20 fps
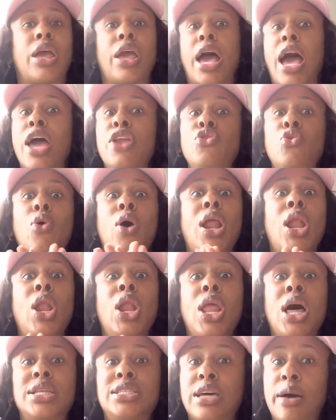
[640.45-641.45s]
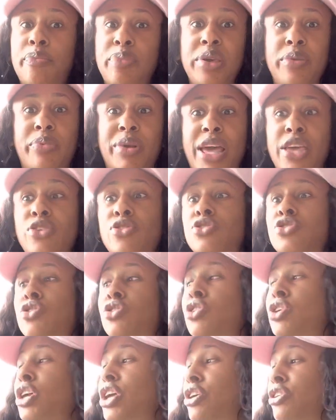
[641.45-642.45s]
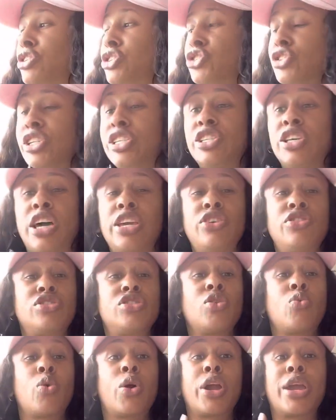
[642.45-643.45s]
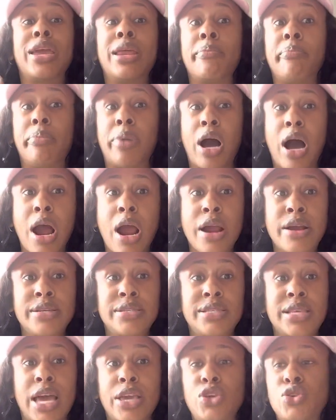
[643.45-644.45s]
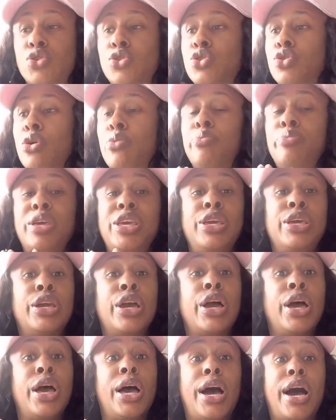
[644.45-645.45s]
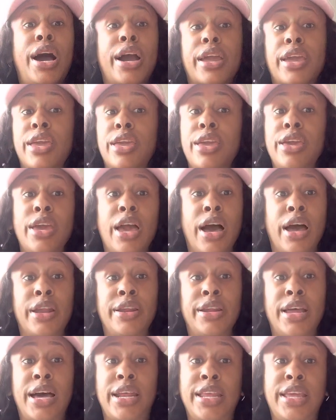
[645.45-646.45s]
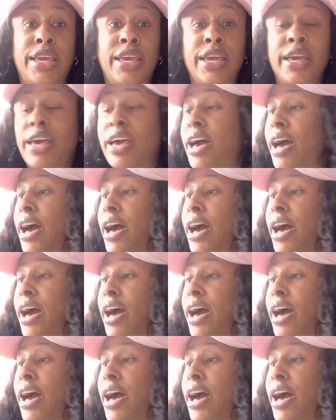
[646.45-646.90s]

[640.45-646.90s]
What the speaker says: I know a lot of people. I used to do hairdresser. I used to work in bars. I used to be a nanny.